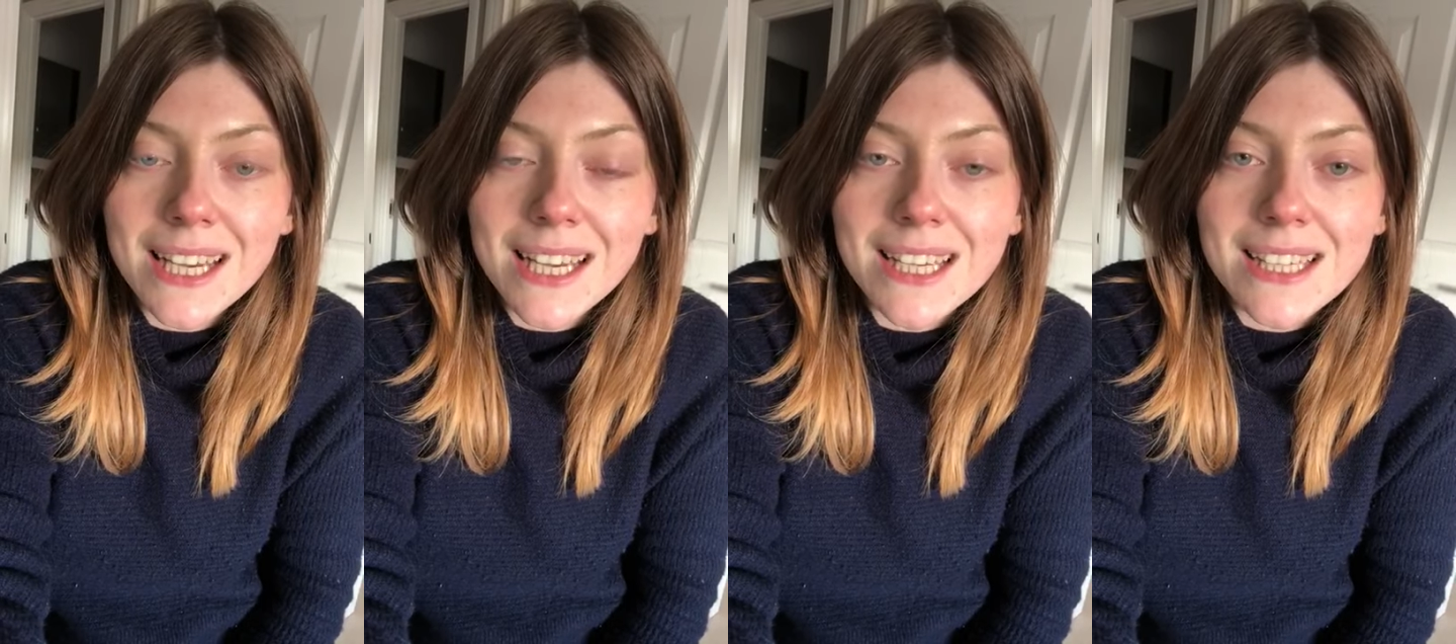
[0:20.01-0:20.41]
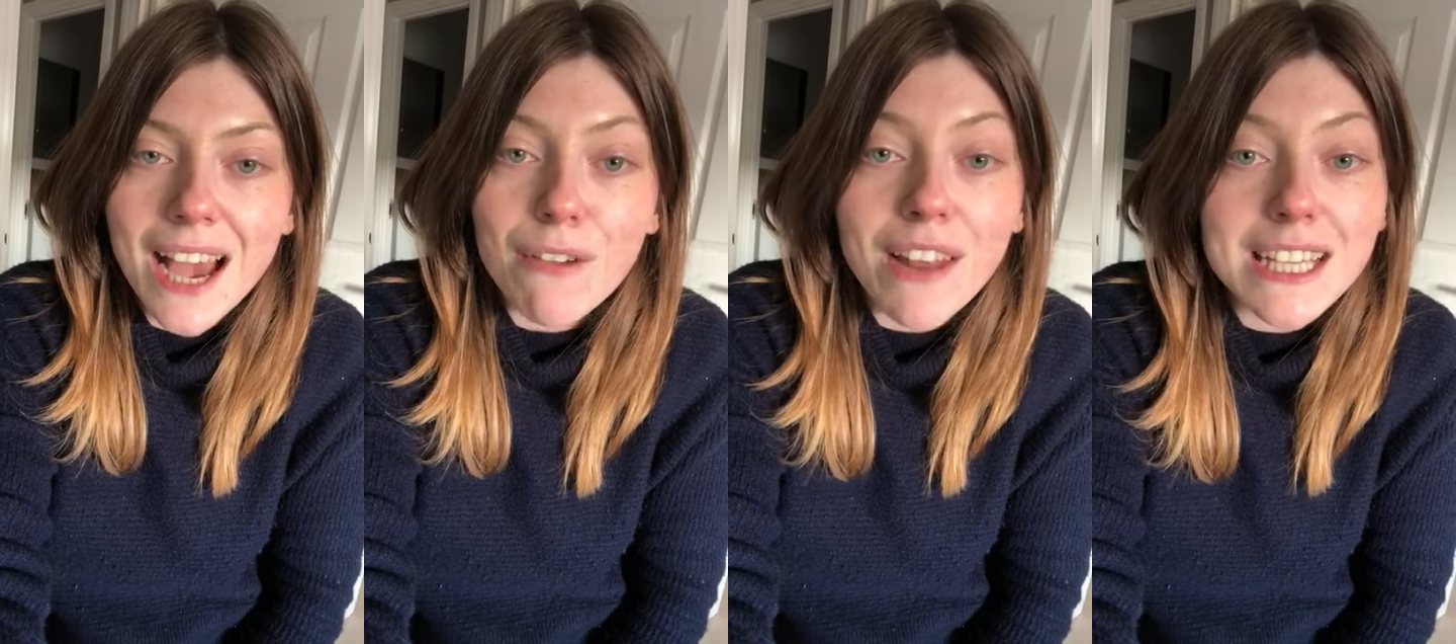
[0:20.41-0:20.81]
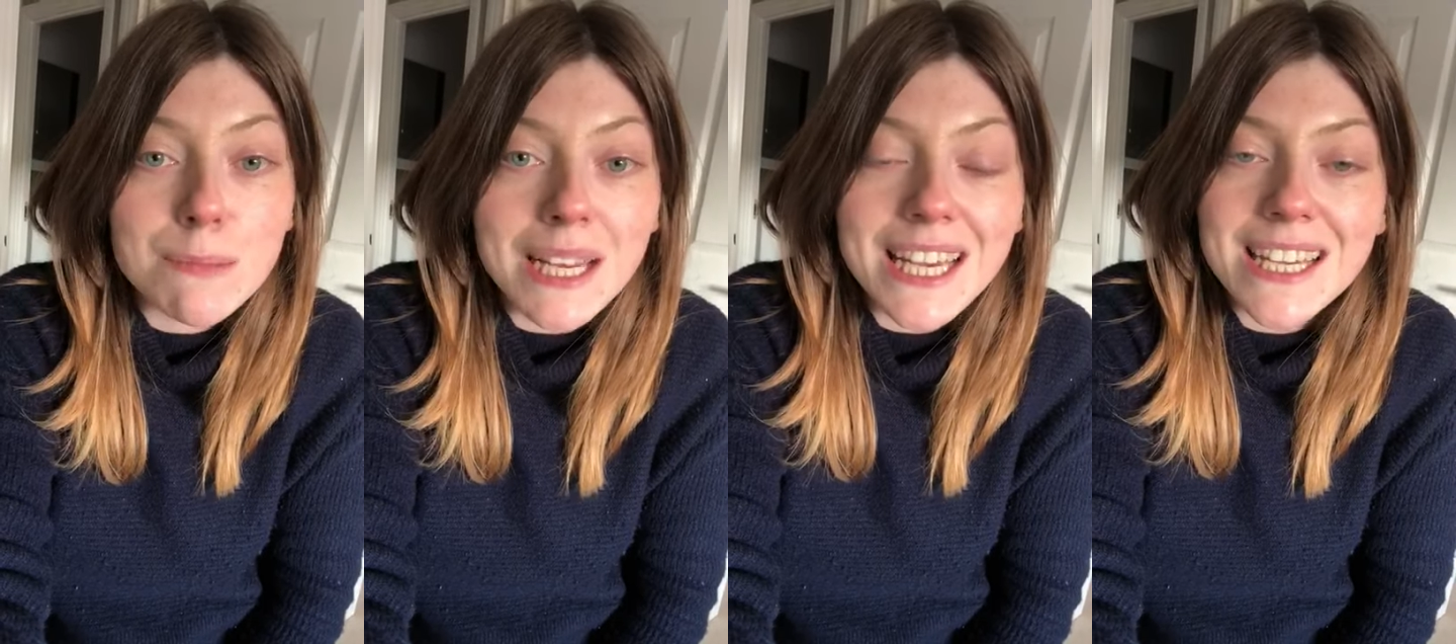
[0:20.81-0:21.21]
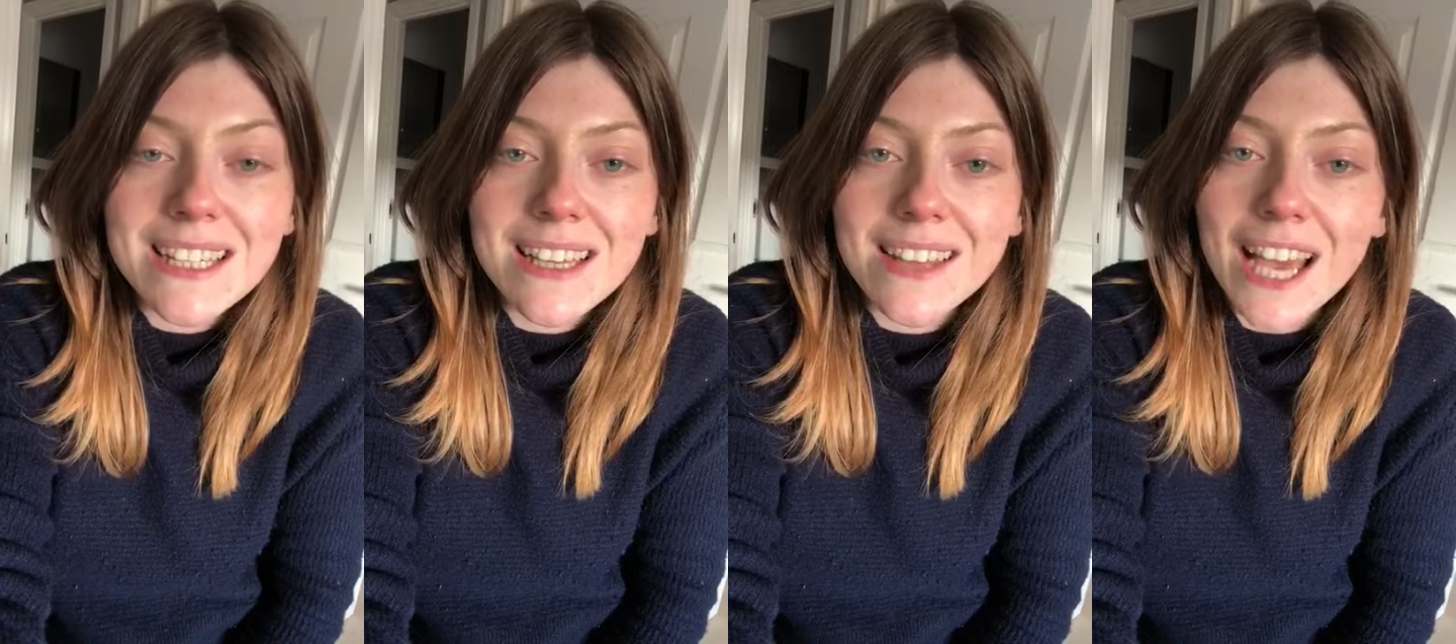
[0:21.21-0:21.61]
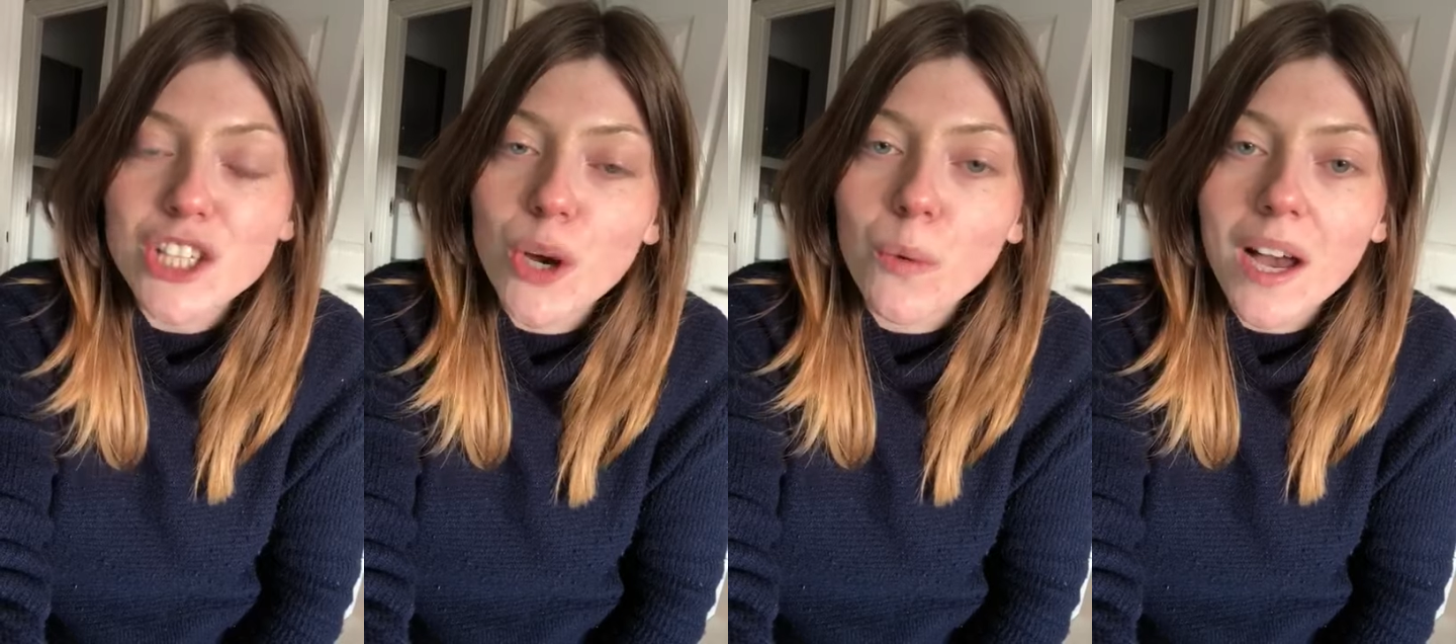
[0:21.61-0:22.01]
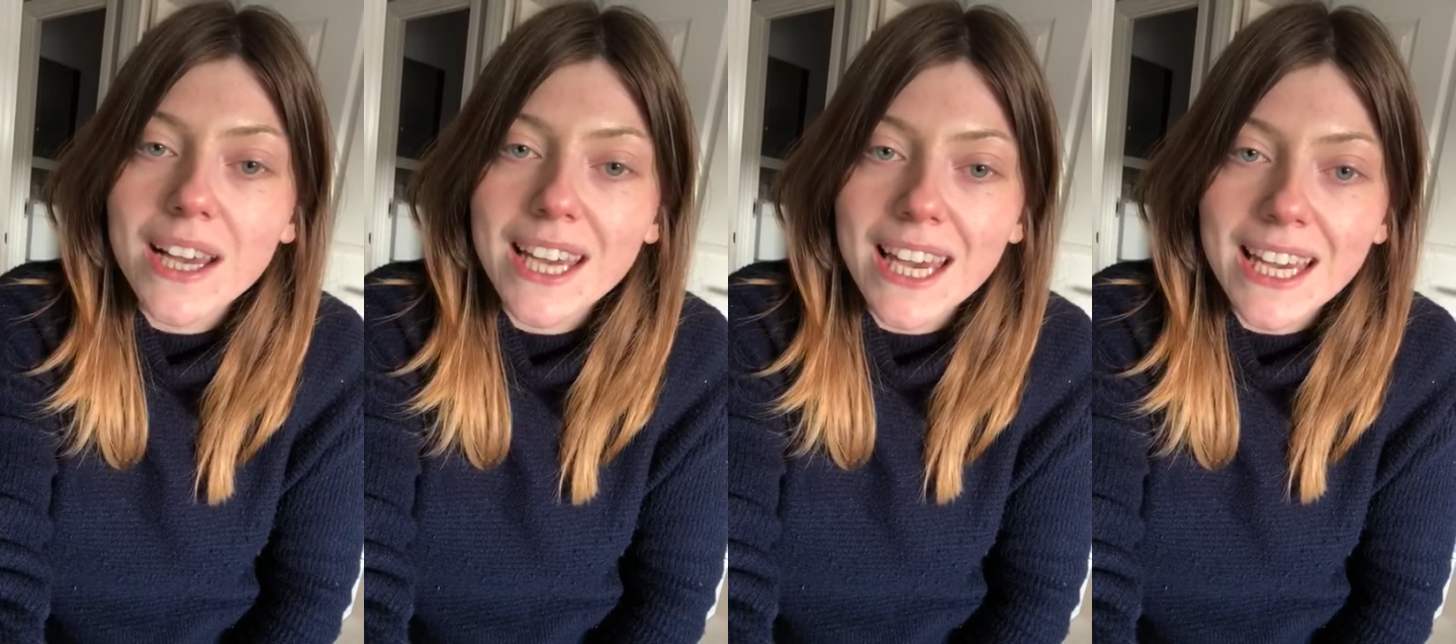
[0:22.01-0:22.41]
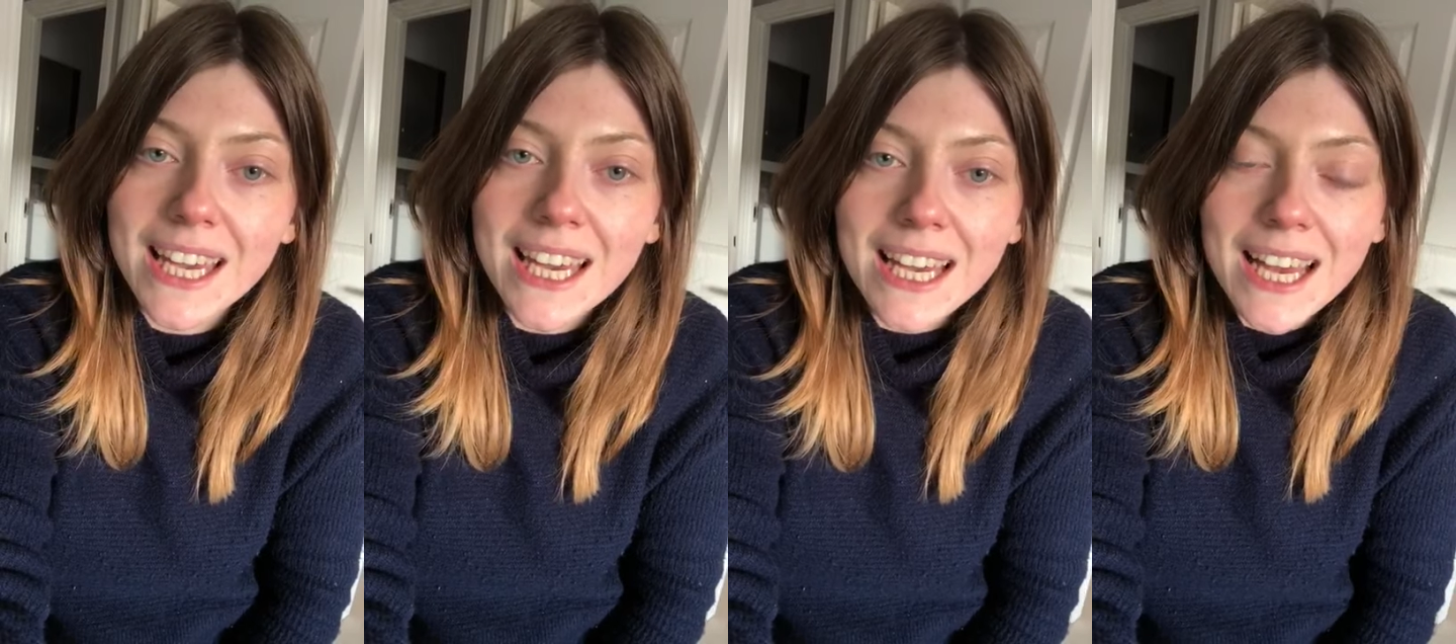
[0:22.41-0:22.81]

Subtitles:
is how flexible it is and the agile working.